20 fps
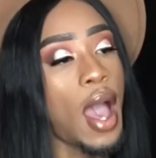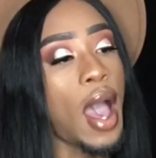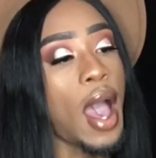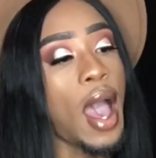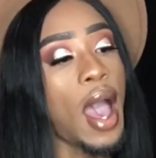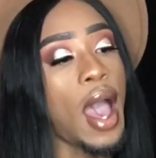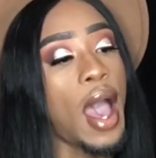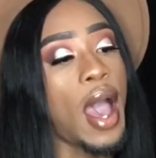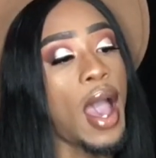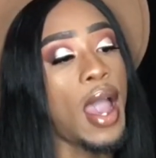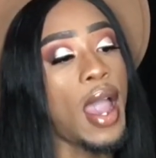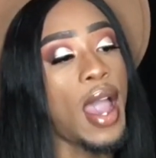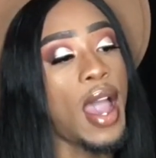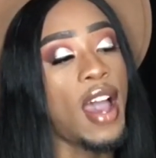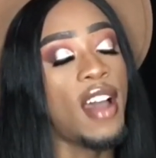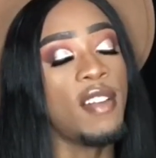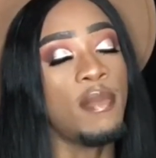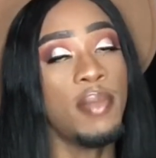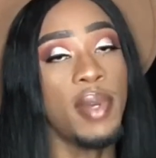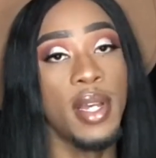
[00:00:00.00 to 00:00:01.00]
I
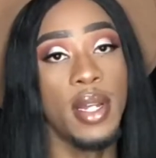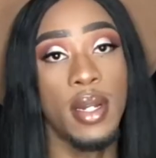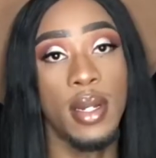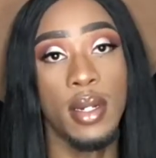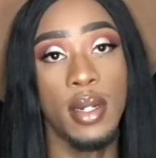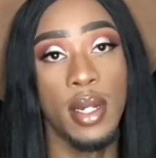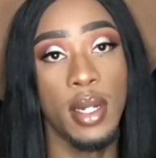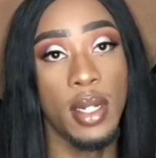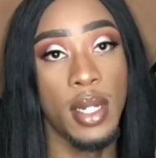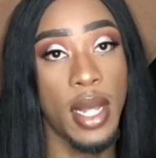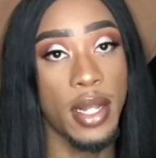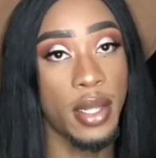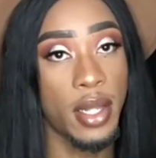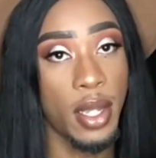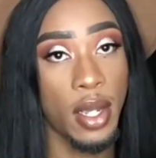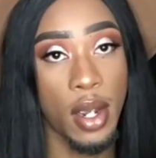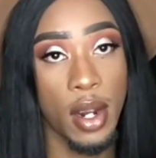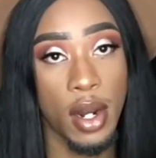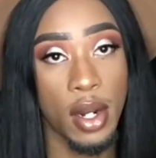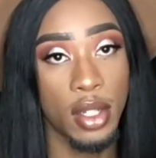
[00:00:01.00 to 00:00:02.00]
have been
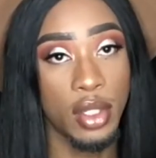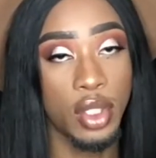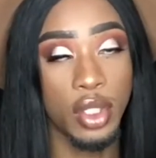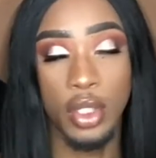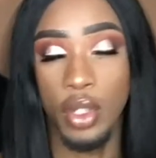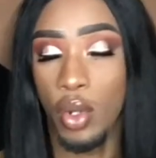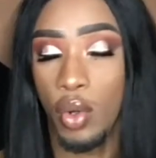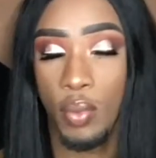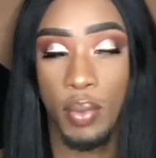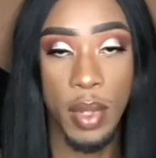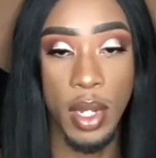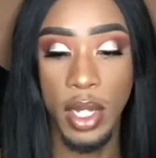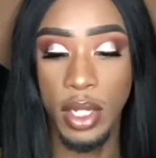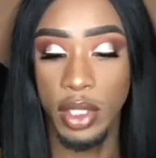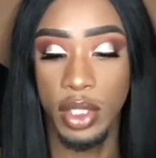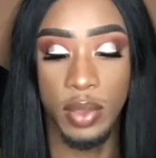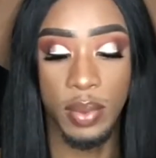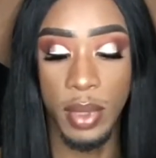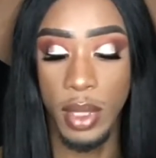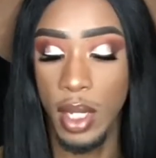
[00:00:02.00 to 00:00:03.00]
neglecting her so
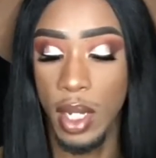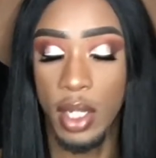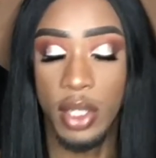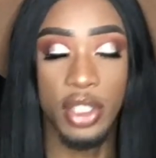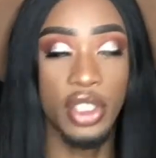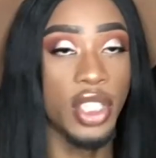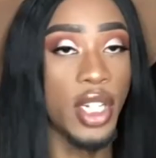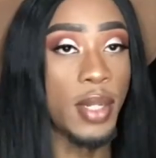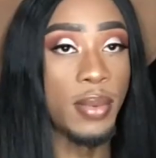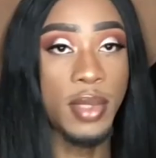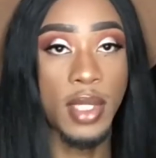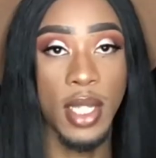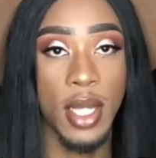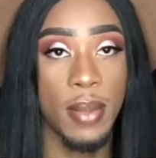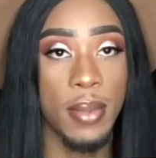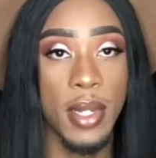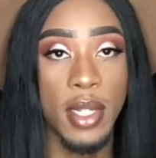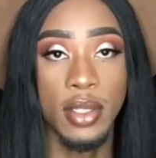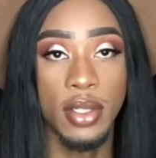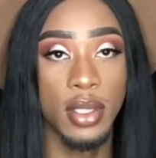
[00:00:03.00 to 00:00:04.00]
much because Shape
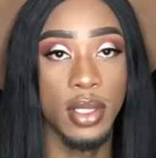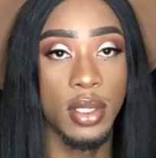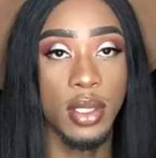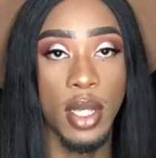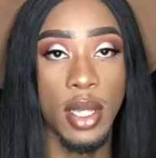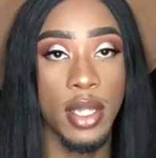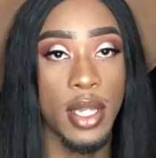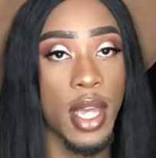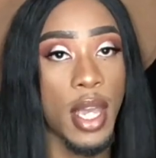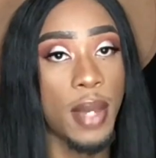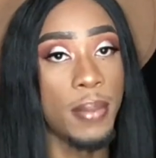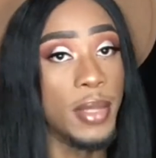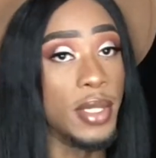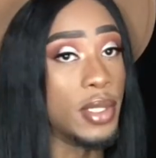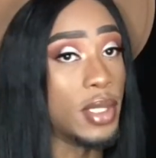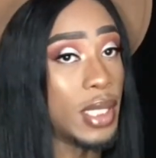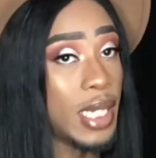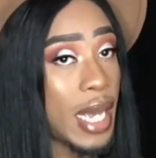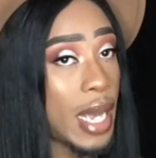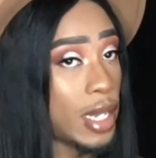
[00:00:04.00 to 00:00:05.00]
Tape has just like came and
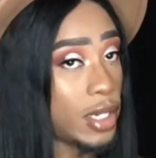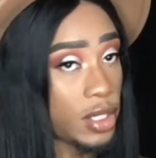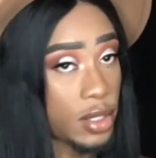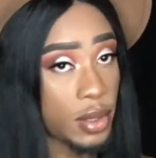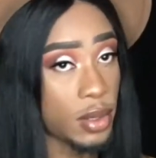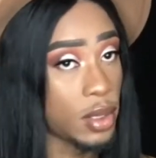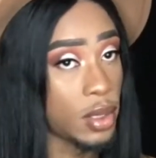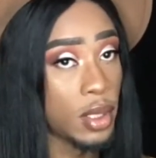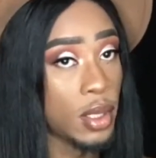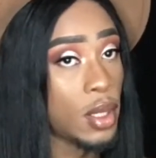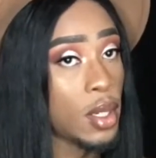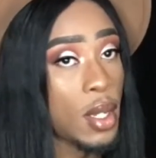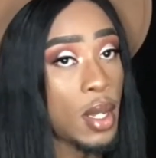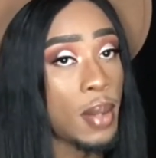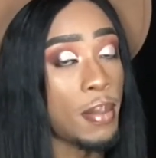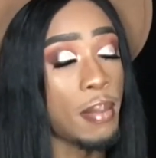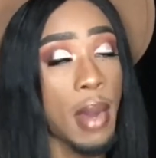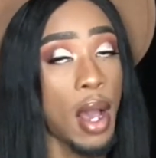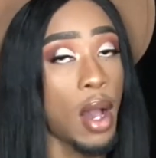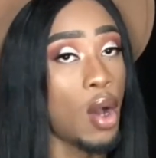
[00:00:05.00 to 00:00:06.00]
snatched
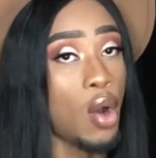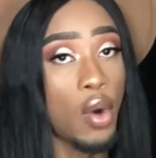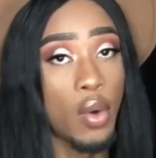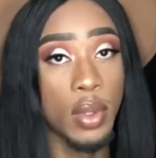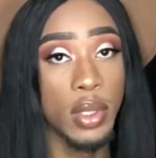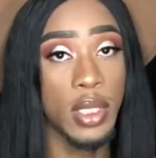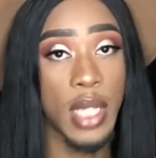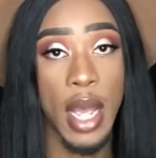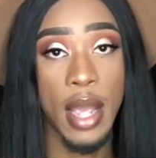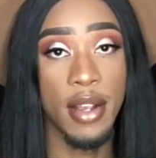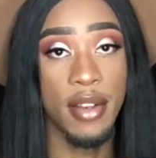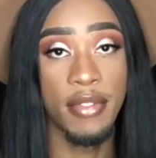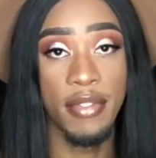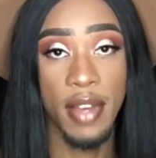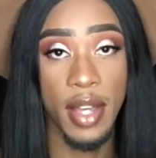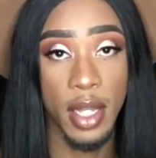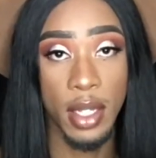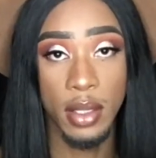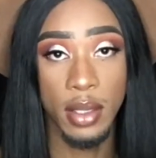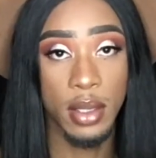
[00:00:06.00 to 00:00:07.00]
my whole entire
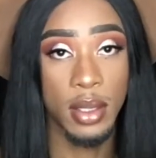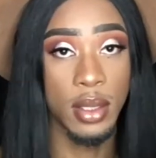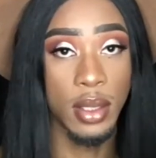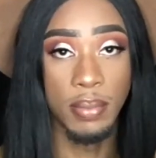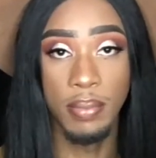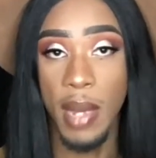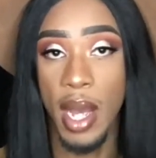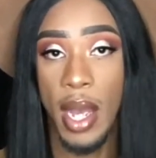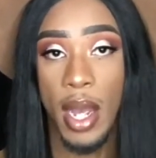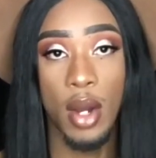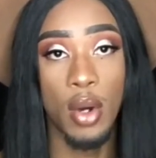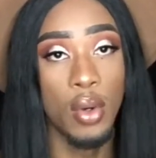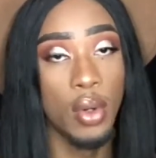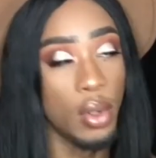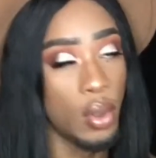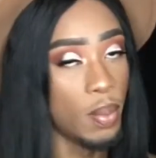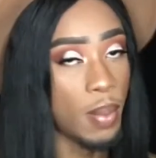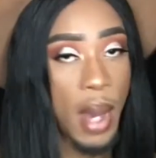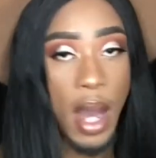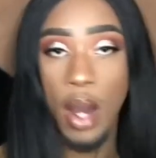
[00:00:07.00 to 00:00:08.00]
face and my
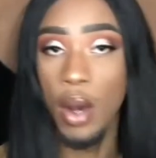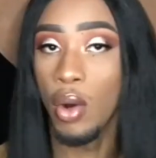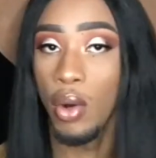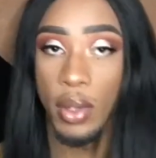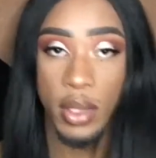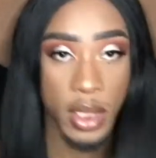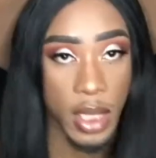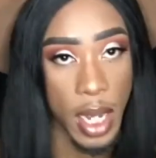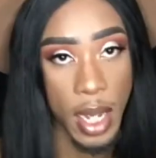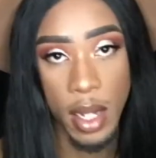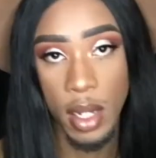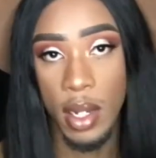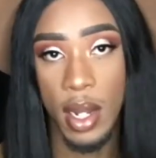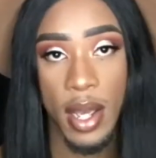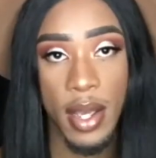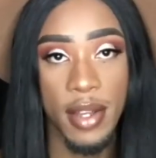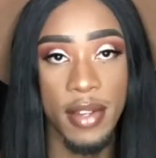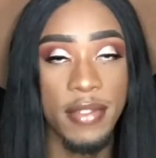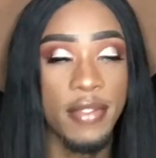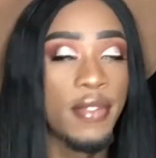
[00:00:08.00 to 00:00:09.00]
whole entire
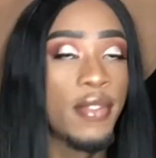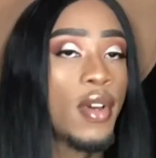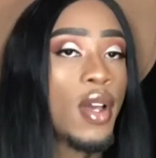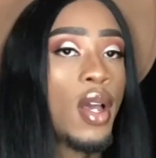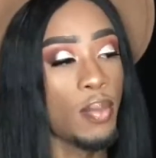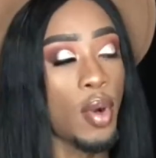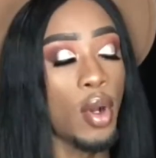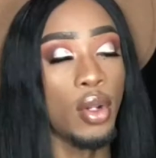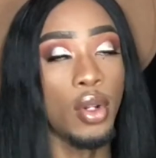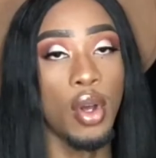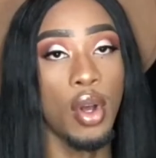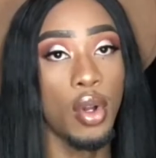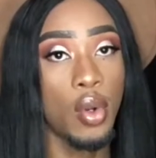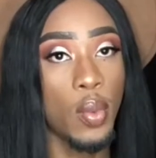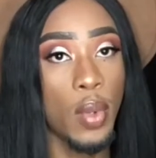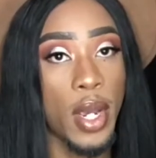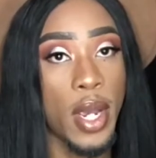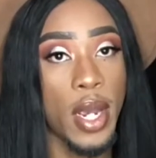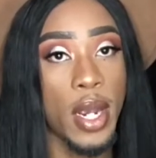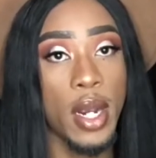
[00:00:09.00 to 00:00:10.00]
life. Pro
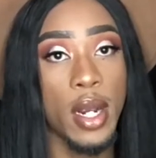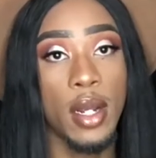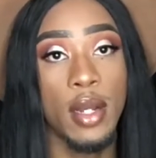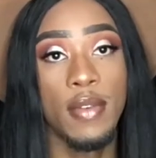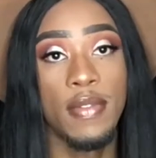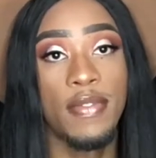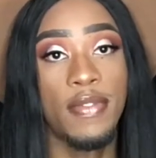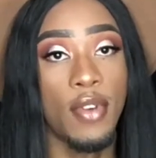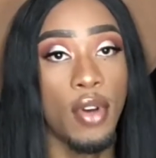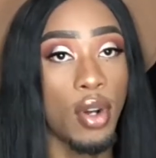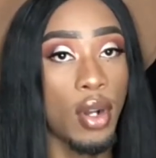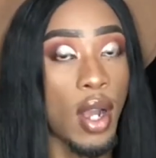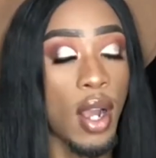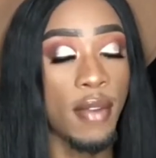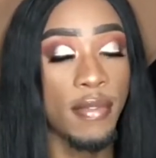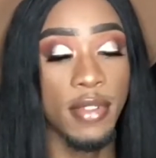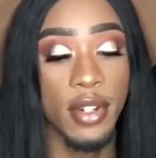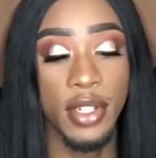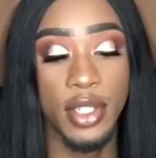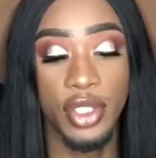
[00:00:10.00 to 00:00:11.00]
Longwear, full
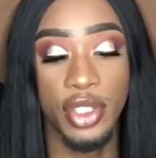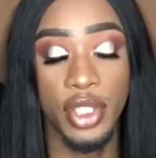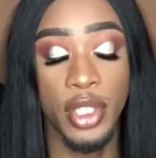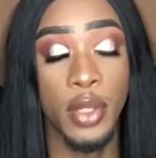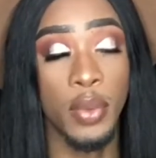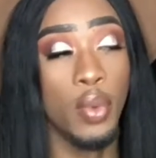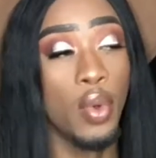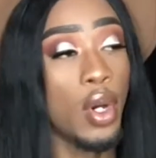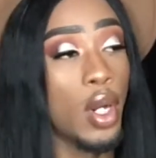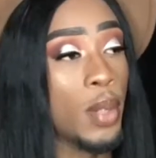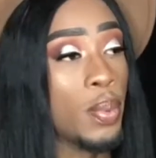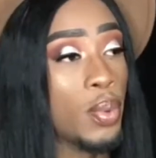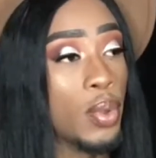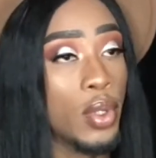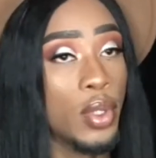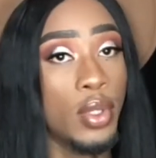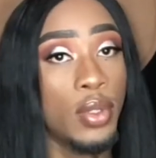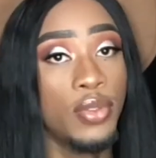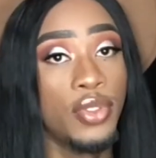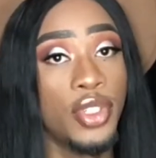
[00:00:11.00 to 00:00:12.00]
coverage, she
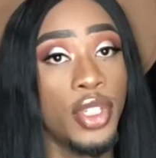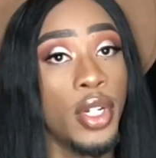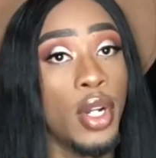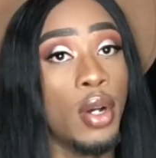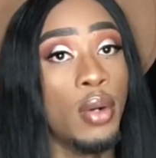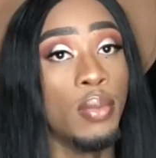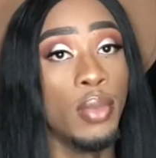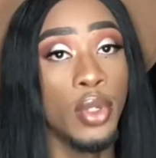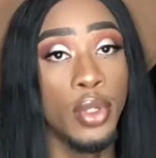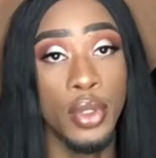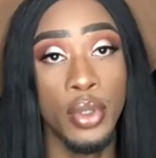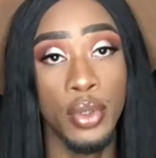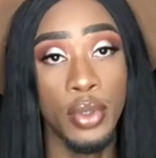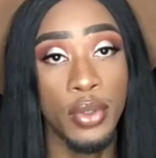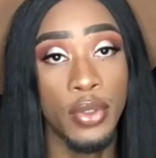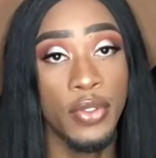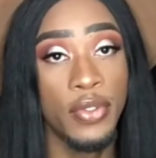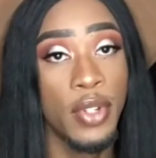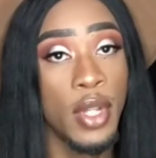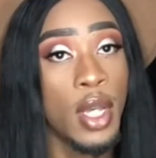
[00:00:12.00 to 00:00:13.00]
waterproof, she don't
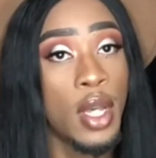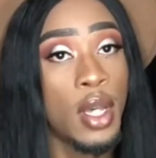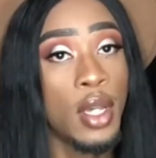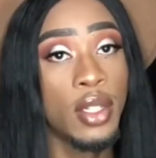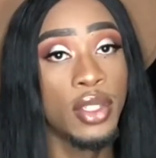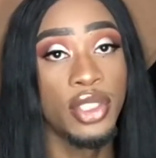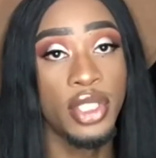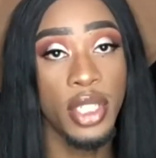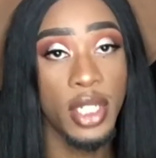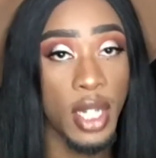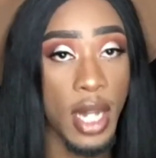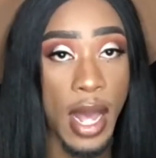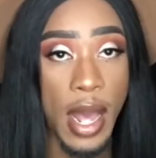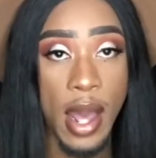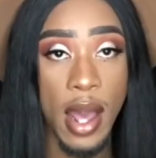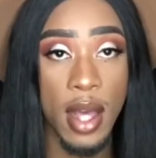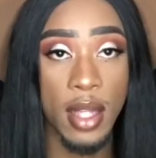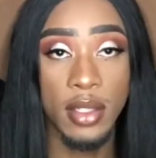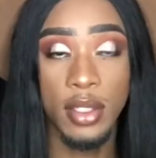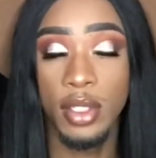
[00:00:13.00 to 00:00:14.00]
move, she
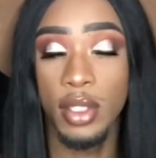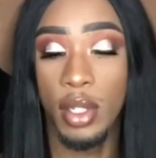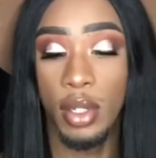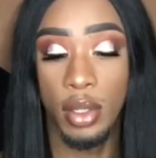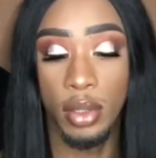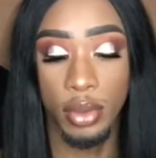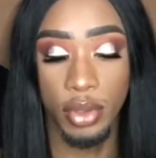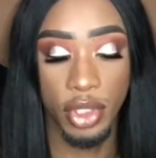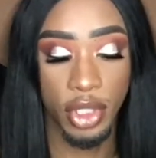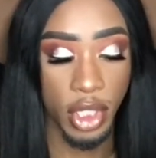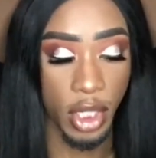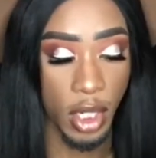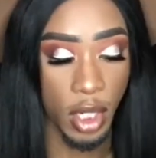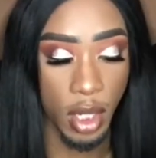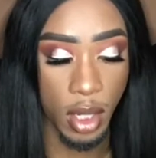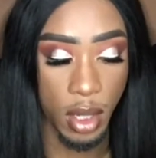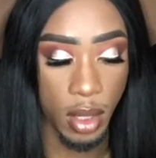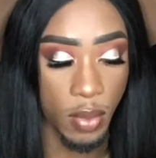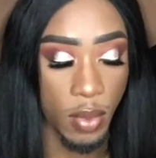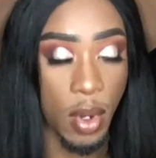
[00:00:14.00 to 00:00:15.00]
lasts, so
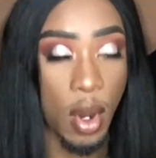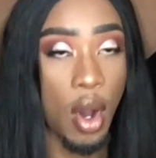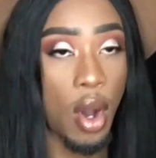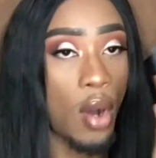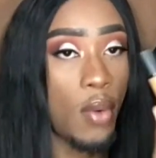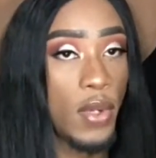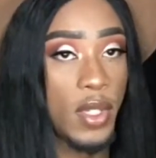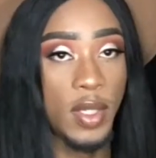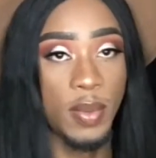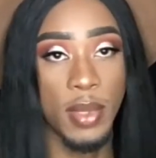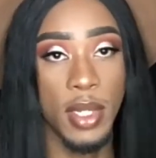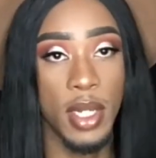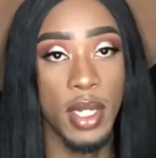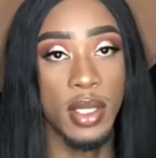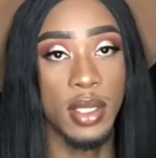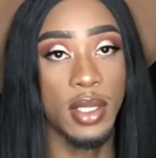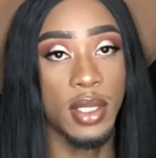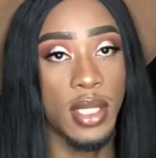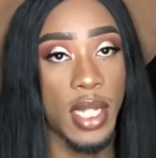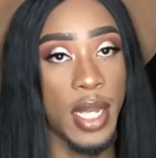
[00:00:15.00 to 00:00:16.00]
she will always be a
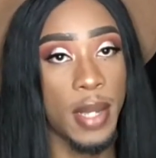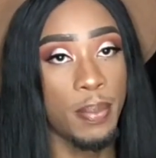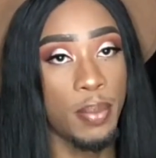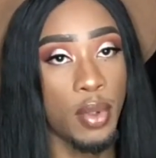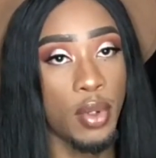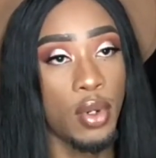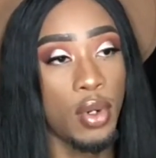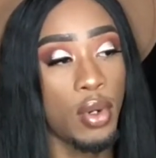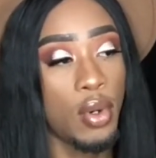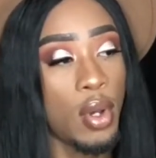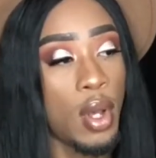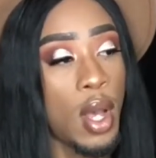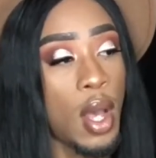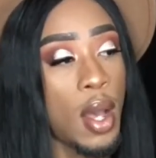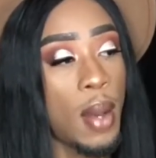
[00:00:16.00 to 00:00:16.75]
staple.